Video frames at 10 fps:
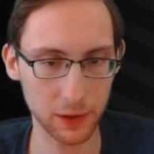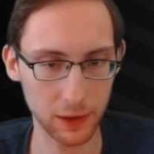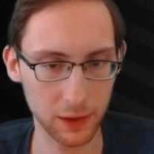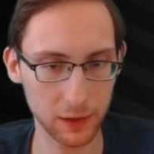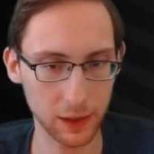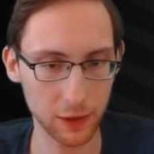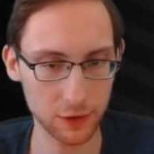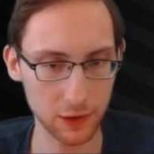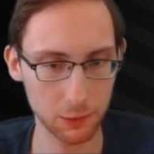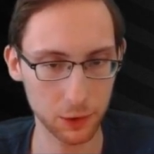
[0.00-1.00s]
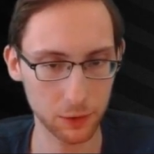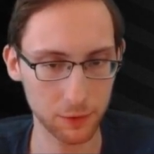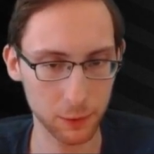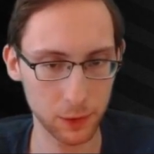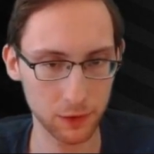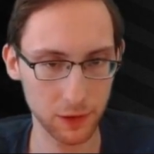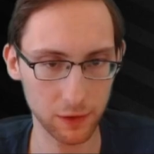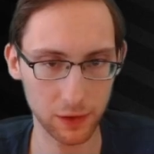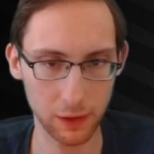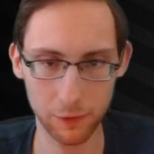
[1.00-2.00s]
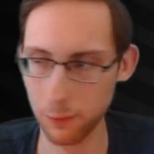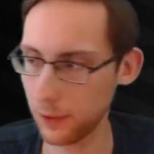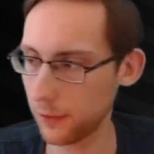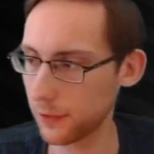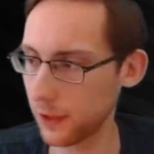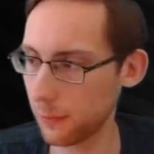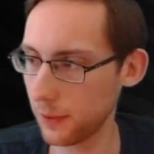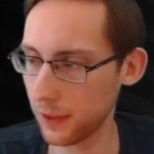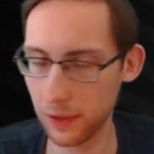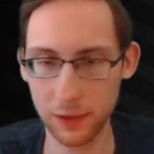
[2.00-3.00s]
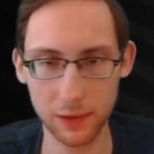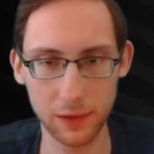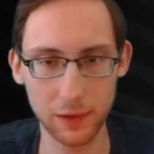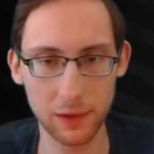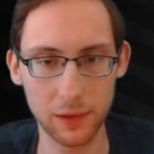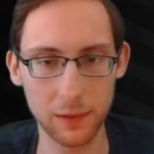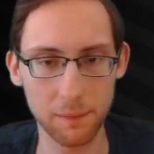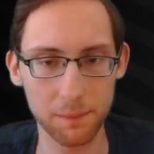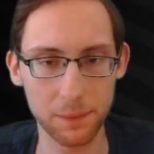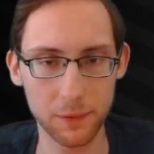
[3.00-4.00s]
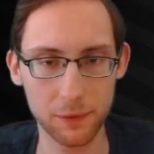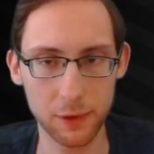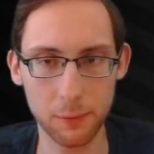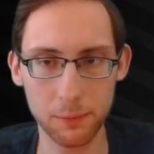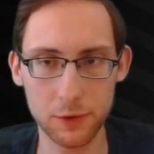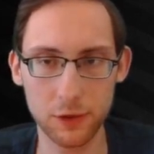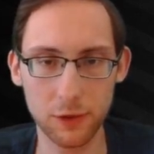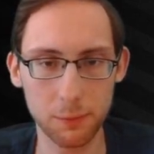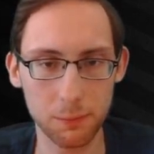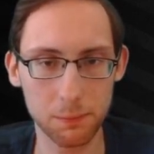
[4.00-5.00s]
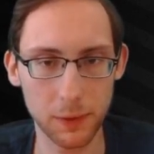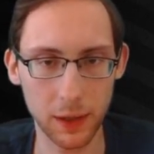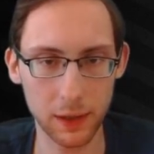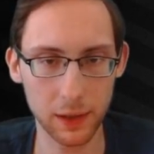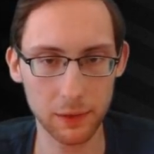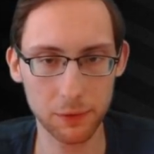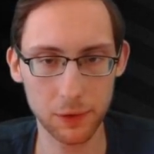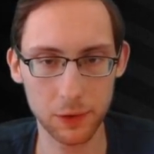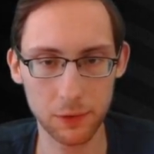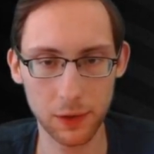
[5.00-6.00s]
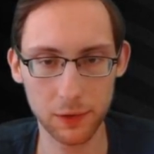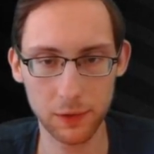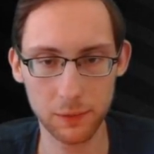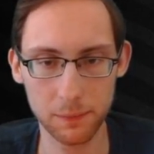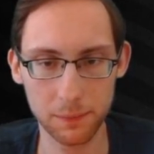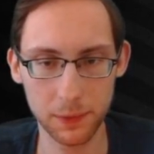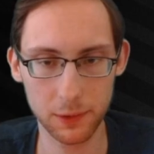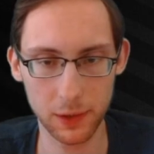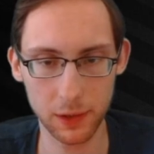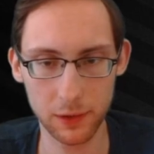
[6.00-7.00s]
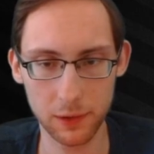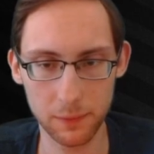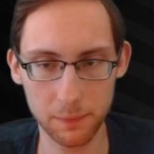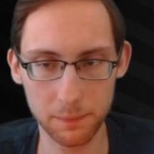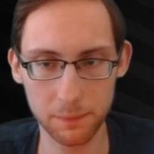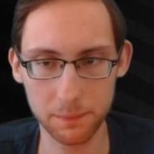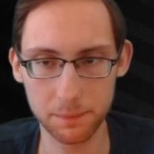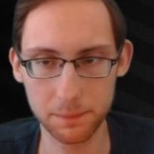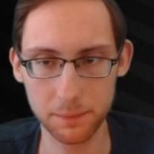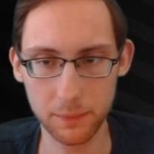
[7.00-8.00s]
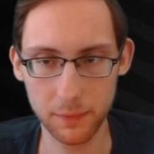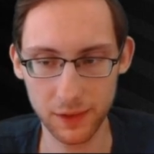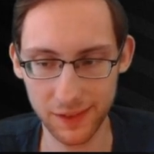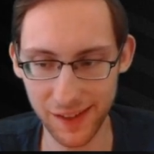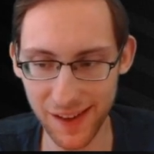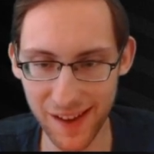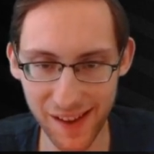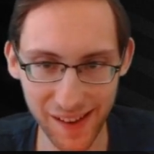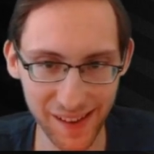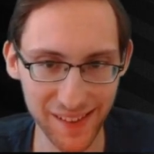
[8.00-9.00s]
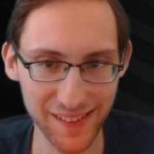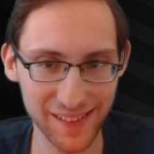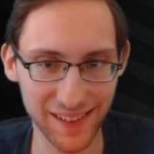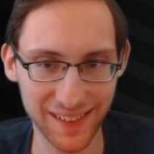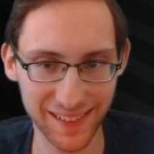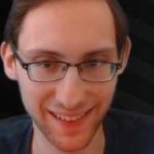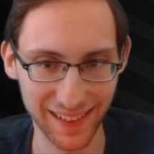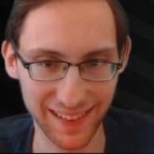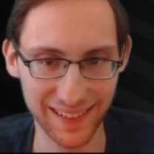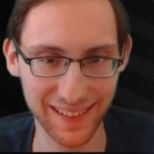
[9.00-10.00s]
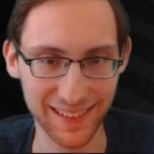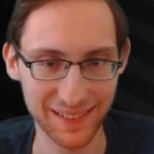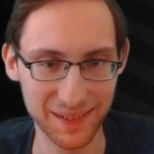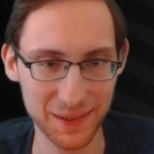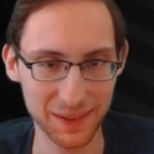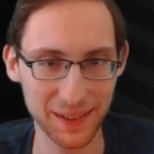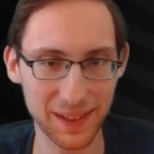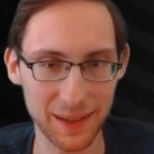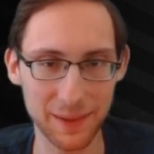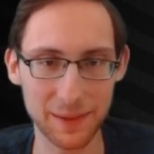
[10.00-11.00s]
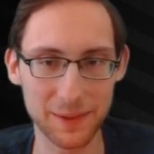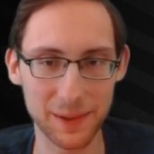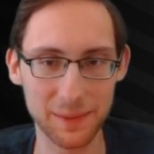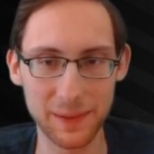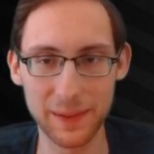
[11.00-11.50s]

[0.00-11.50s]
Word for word: Okay, that actually worked for once. That saves a bit of time back. From just dying for no reason. Great. Yay! Where was he coming from?